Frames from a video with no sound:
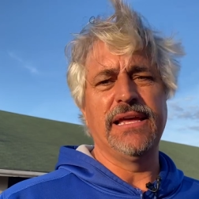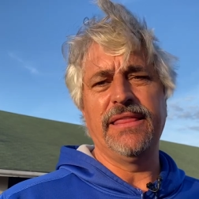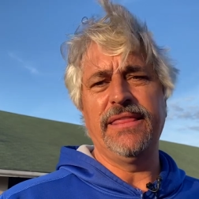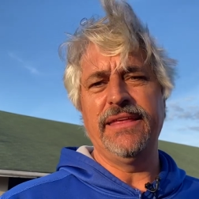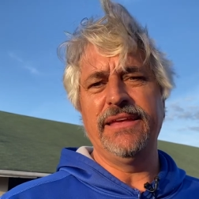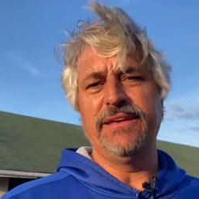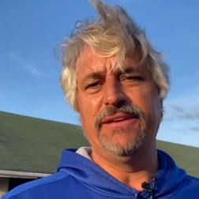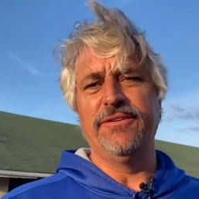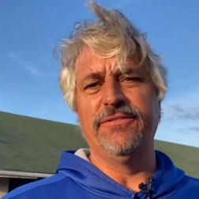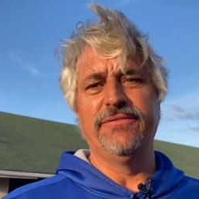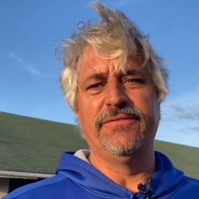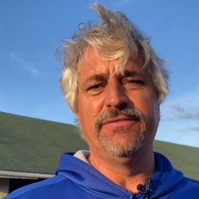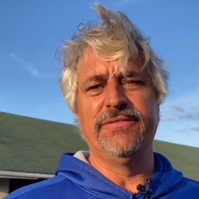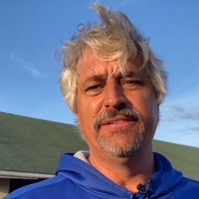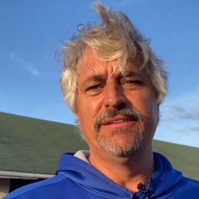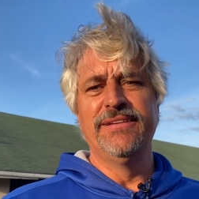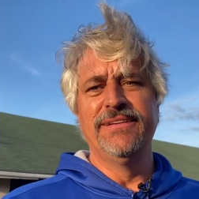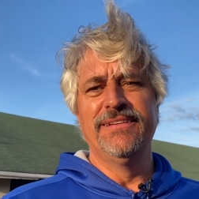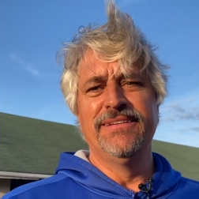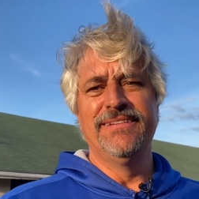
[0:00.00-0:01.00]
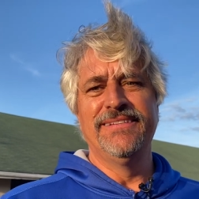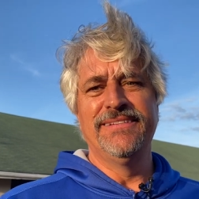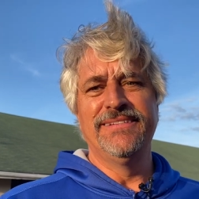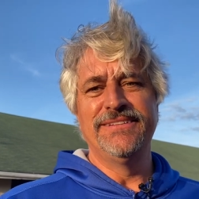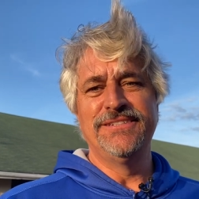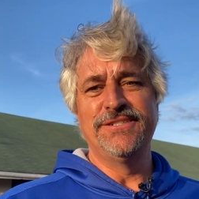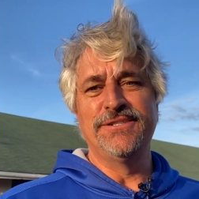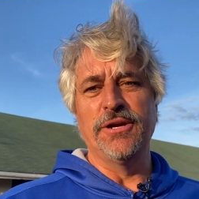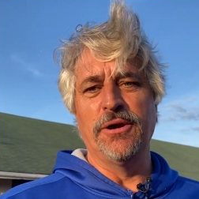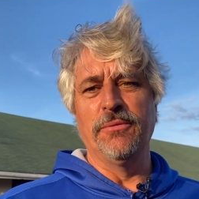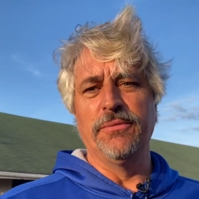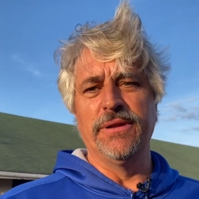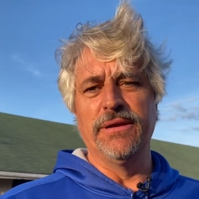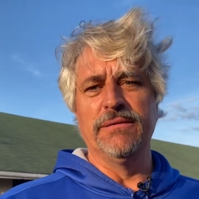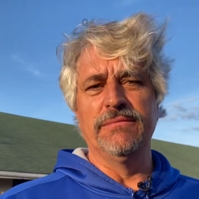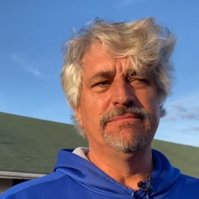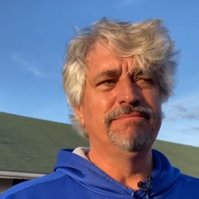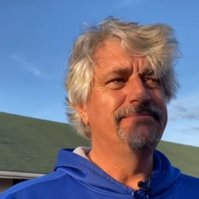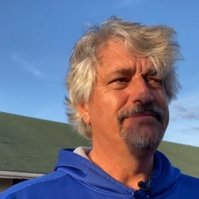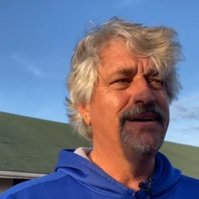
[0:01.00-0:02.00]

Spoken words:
I think you've shown a